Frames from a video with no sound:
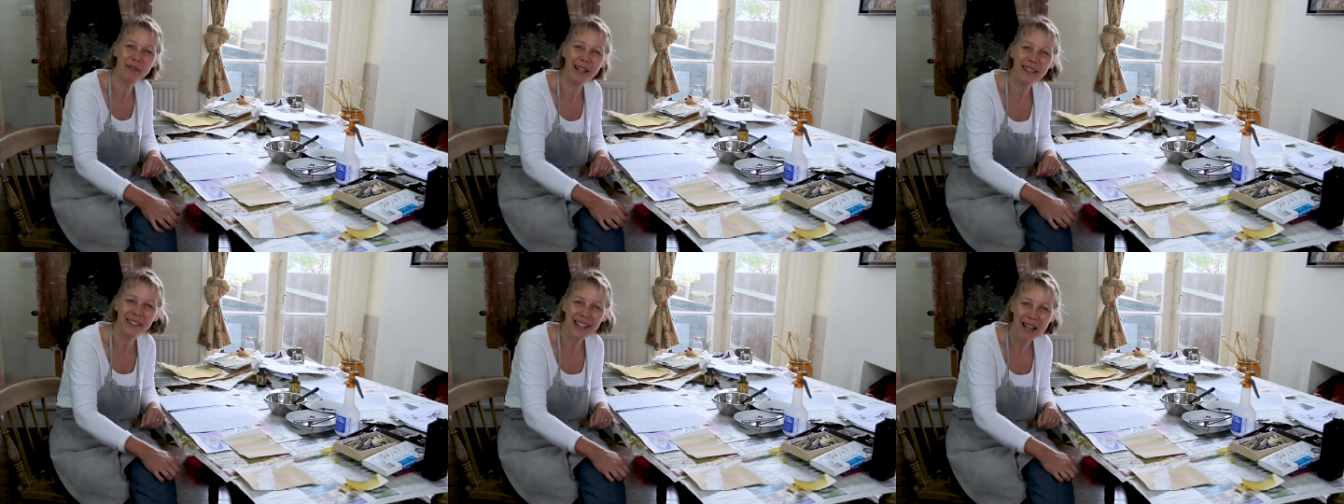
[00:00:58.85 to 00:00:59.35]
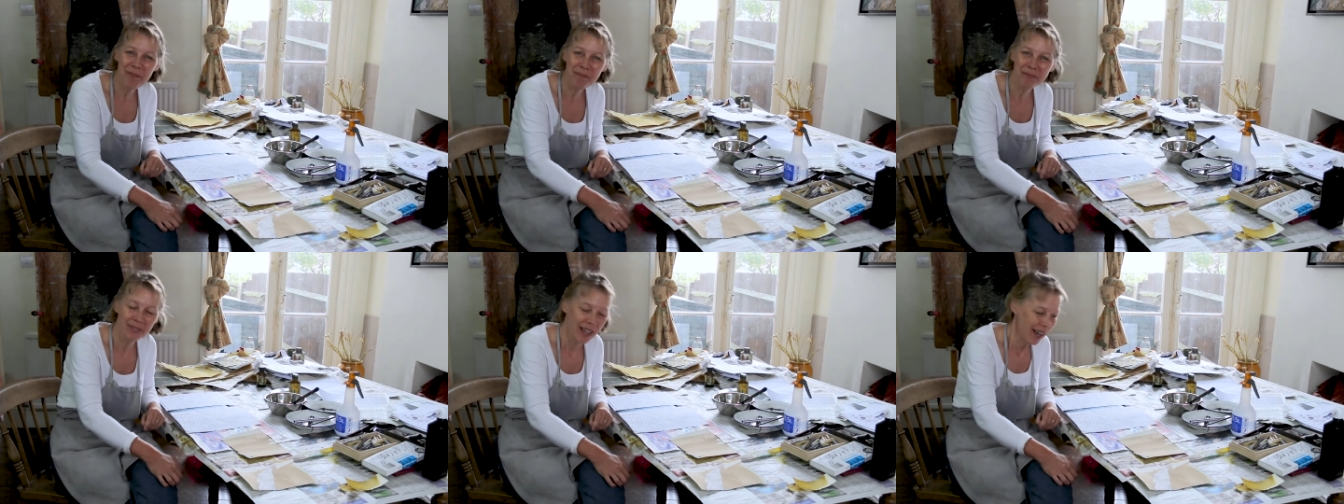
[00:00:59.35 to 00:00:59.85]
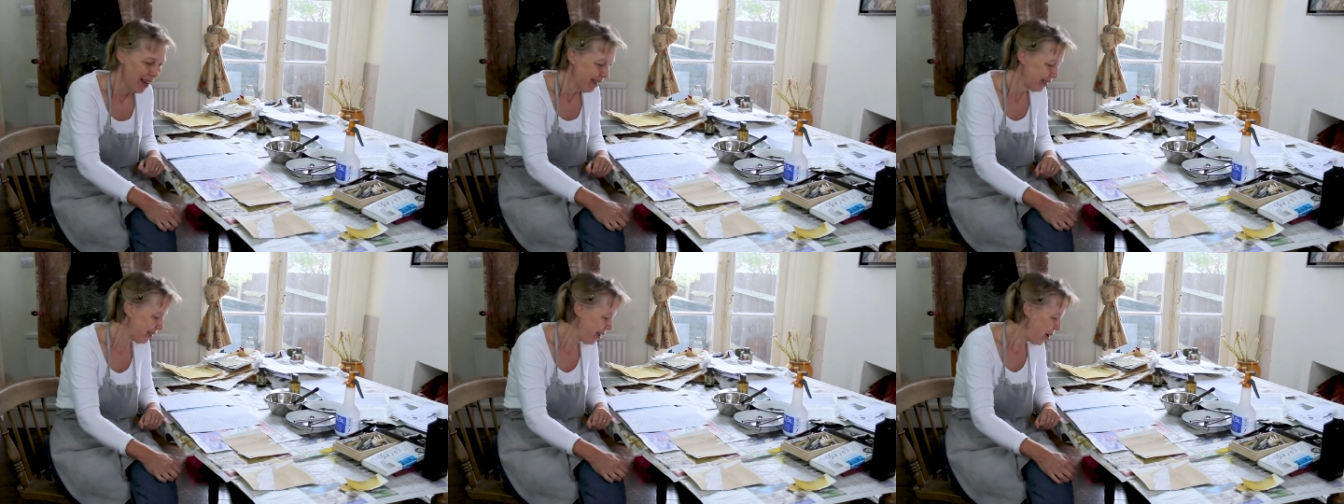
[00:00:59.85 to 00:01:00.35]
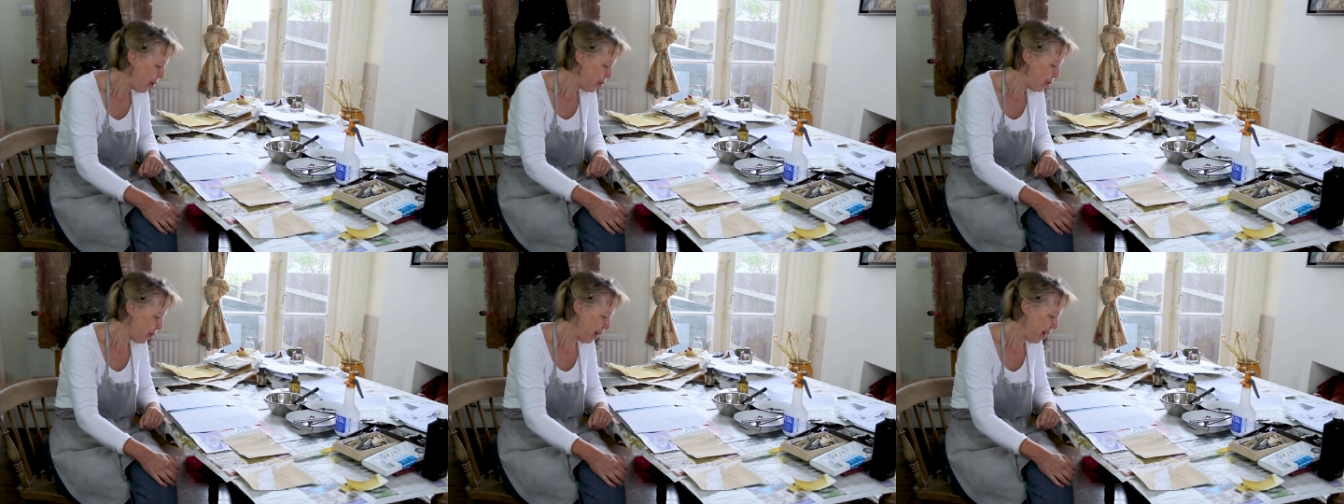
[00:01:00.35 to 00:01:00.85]
friends again.
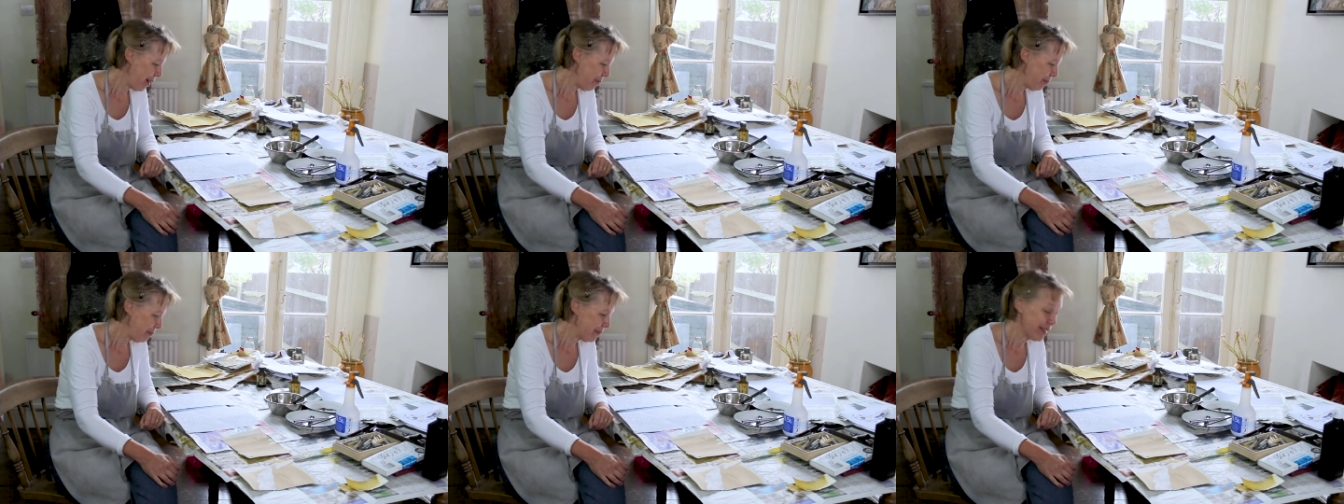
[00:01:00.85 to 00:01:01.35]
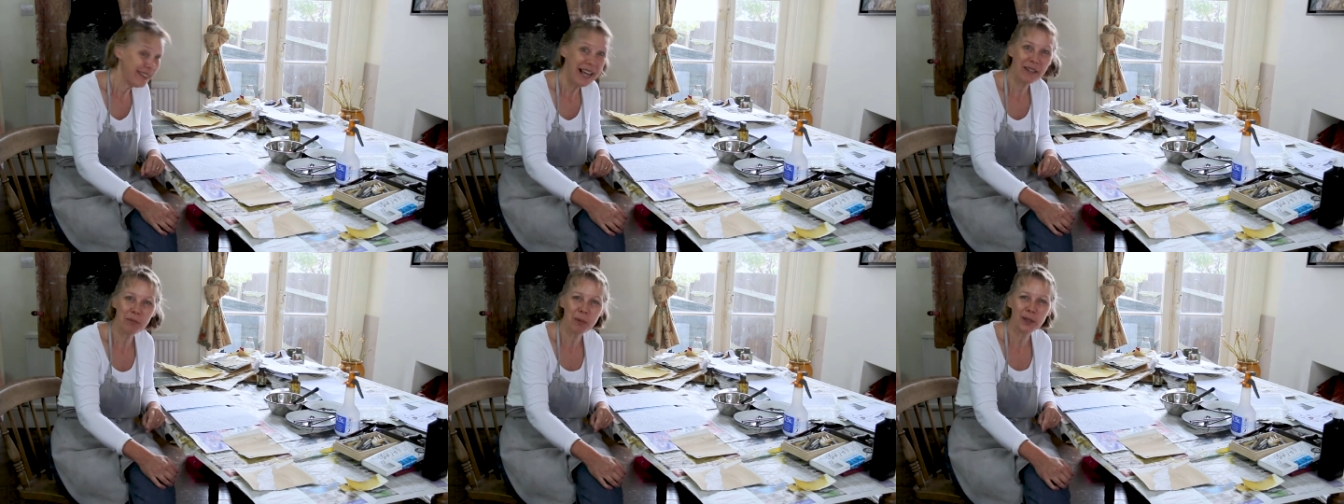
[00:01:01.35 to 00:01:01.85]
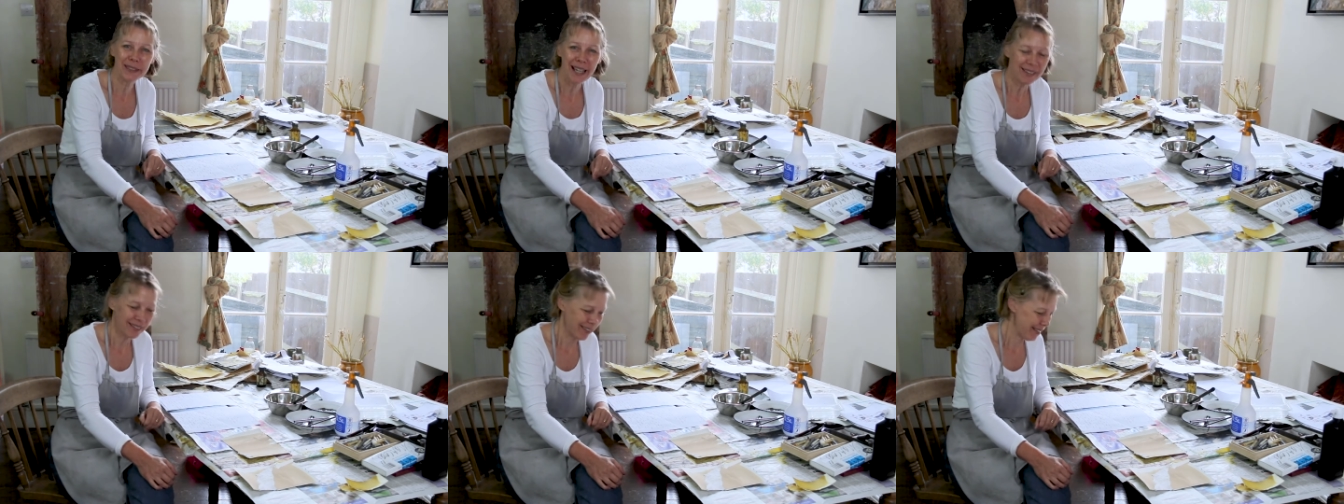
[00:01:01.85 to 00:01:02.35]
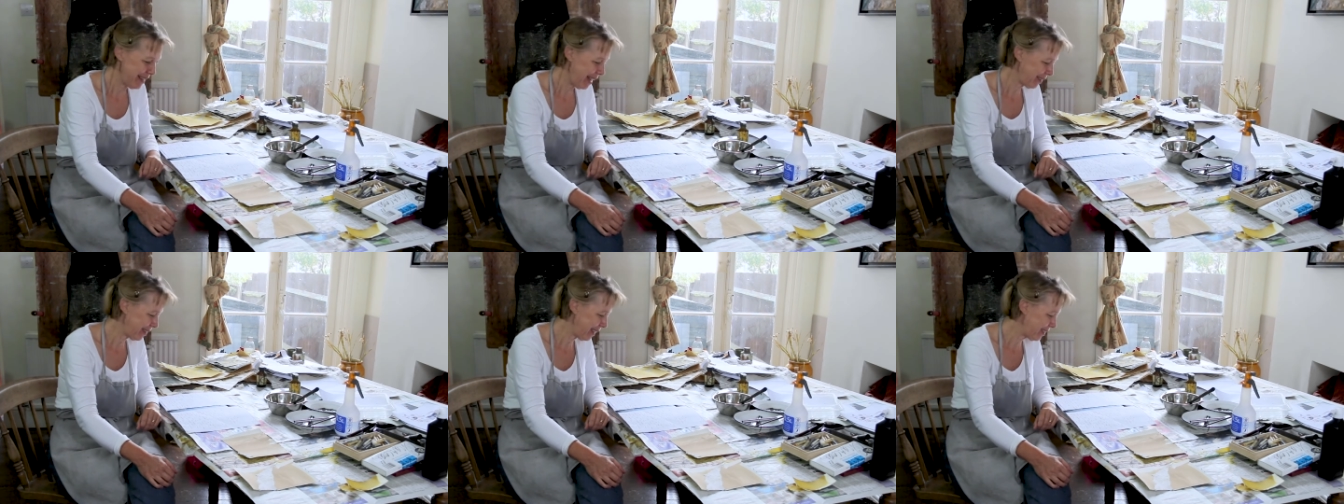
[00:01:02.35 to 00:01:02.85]
So the next project, the
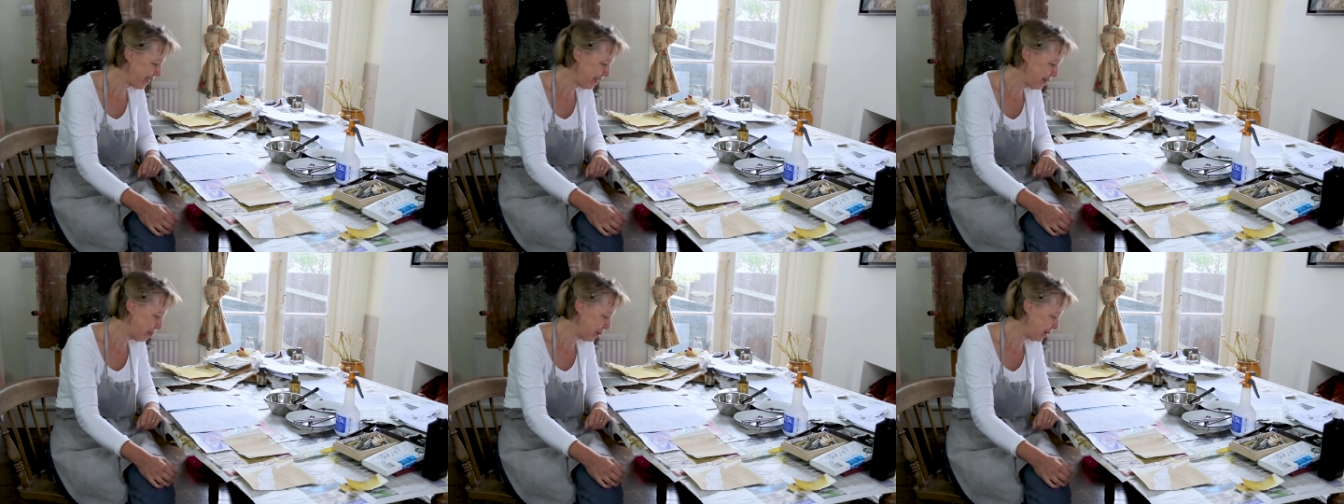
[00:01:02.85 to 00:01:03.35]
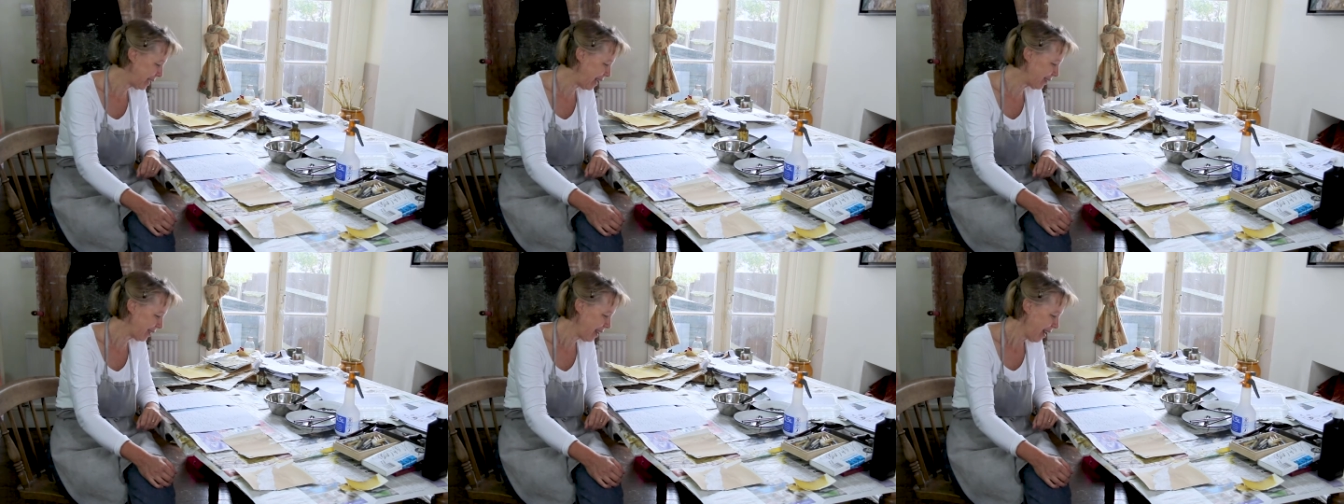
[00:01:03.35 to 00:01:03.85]
next exciting project.